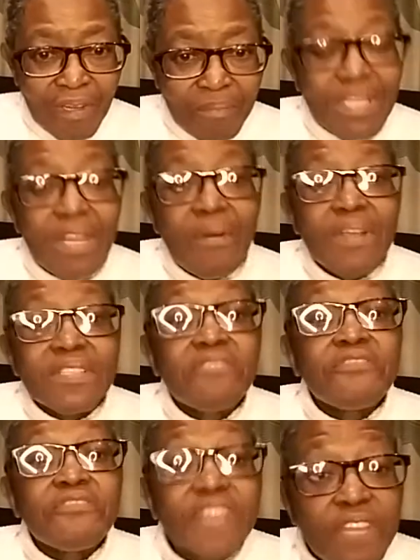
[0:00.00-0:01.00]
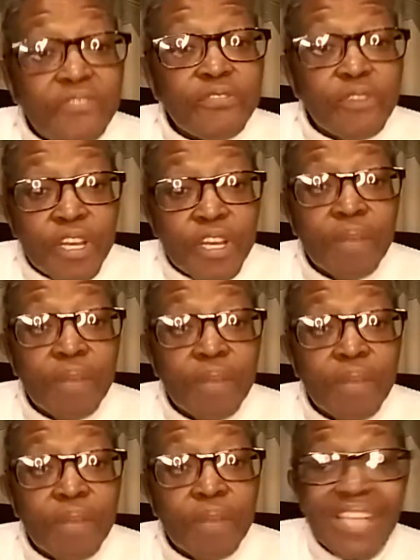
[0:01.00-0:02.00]
but I was afraid for her
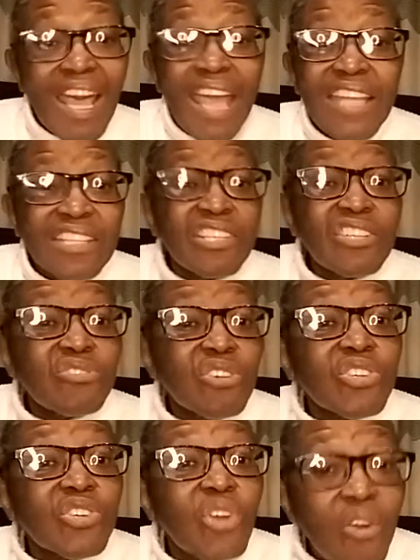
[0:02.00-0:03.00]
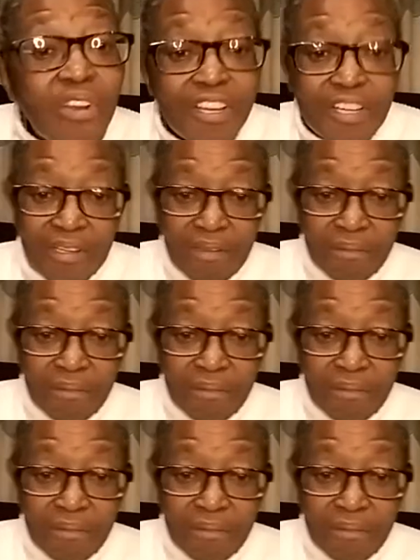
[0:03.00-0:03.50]
because I did not know her.